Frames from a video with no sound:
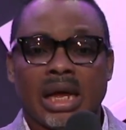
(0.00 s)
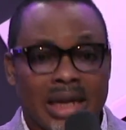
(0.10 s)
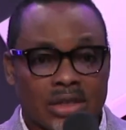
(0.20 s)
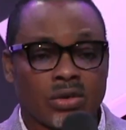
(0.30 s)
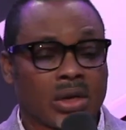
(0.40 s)
And
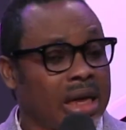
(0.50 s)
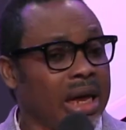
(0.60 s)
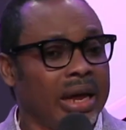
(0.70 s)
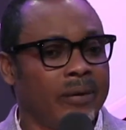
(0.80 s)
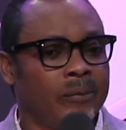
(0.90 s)
that's
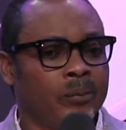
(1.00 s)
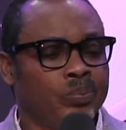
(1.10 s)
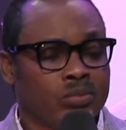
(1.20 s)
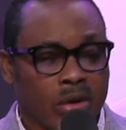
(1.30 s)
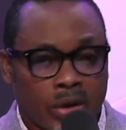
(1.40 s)
okay.
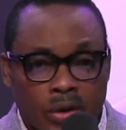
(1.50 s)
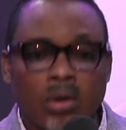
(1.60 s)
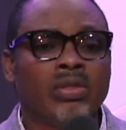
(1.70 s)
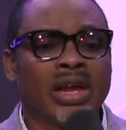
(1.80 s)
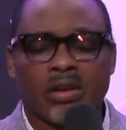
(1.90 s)
But
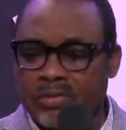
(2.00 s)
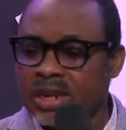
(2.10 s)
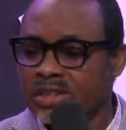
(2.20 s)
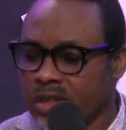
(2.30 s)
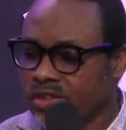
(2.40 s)
know that your faith
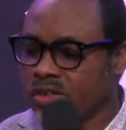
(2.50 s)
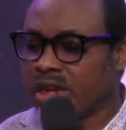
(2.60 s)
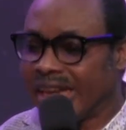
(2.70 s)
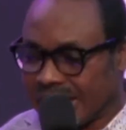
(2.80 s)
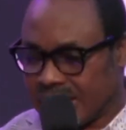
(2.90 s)
is not strong
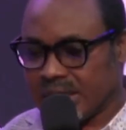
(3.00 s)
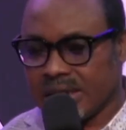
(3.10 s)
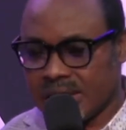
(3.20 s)
yet.